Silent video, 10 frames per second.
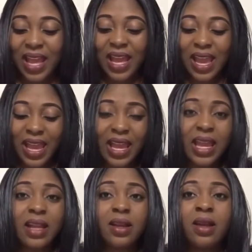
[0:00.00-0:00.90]

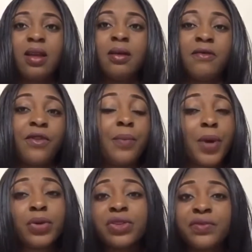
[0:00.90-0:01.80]
And for
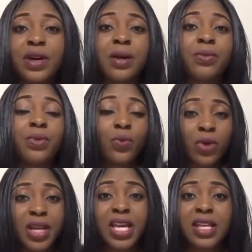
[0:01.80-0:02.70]
both of them,
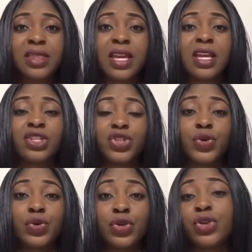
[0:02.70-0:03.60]
one key thing is
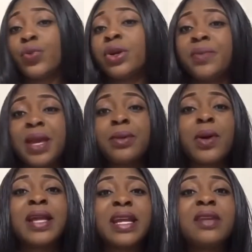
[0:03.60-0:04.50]
you want to be able to
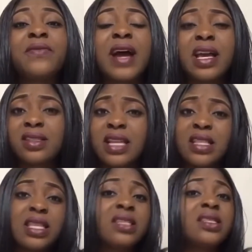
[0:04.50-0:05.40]
identify is
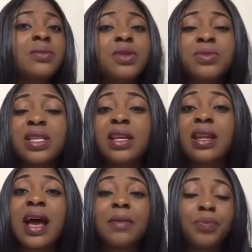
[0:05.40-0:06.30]
that these symptoms
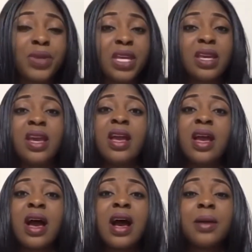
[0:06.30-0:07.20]
cannot be
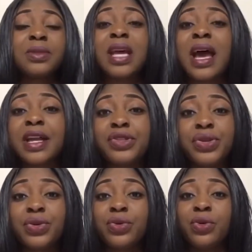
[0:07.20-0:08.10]
tied
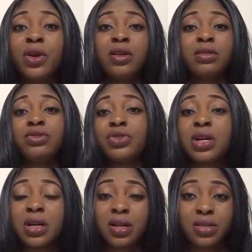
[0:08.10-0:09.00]
to
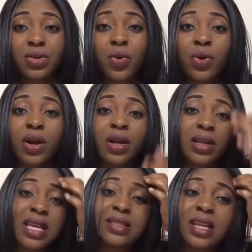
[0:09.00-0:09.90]
drugs, or
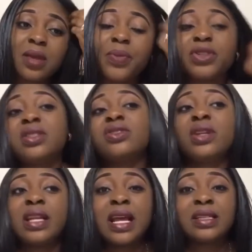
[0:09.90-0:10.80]
let's say the person is
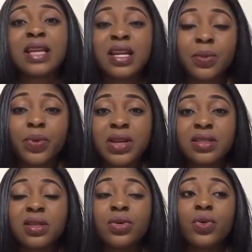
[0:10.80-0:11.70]
on an
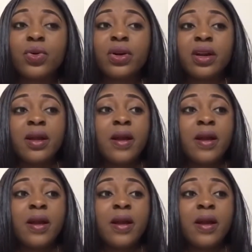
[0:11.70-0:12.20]
antidepressant, or